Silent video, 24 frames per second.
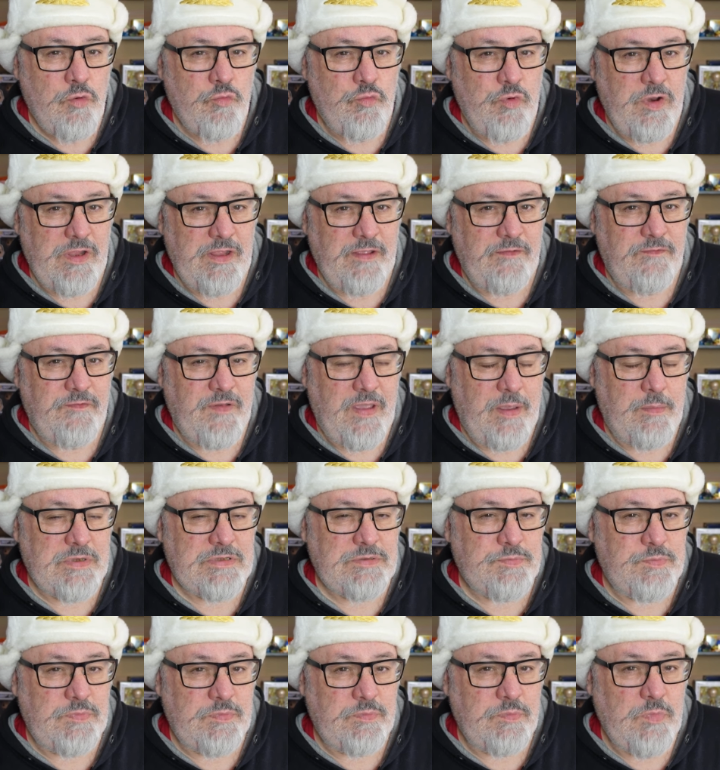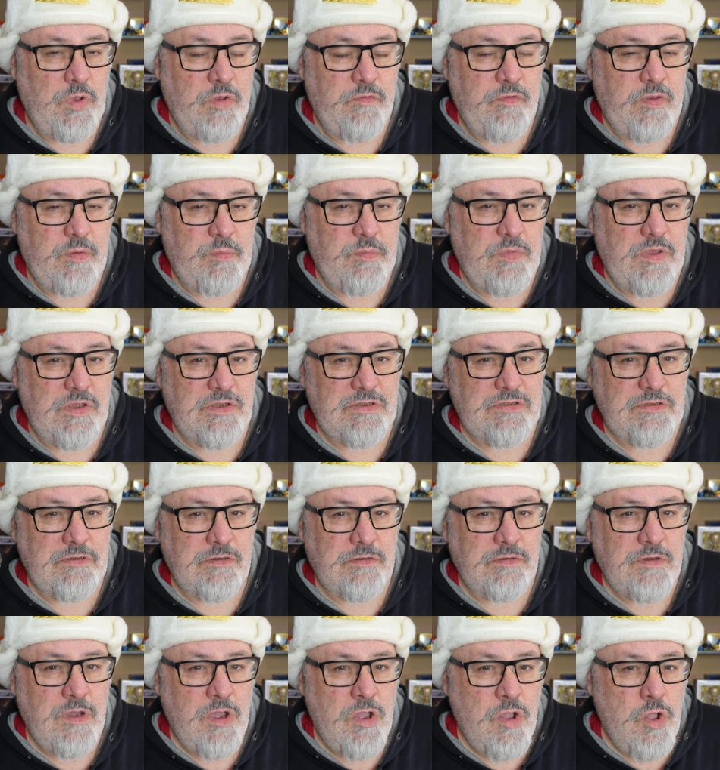really famous movie
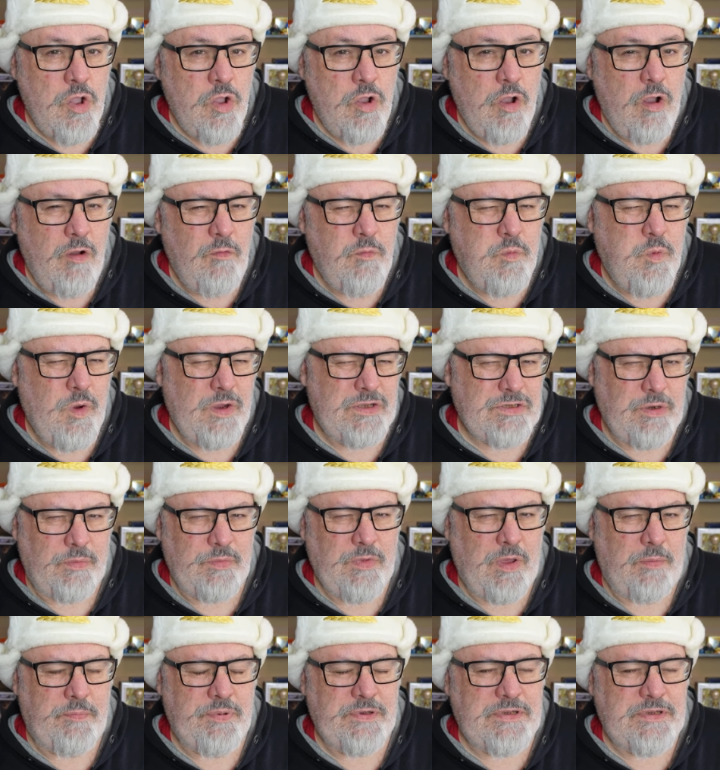musical, of which I'm not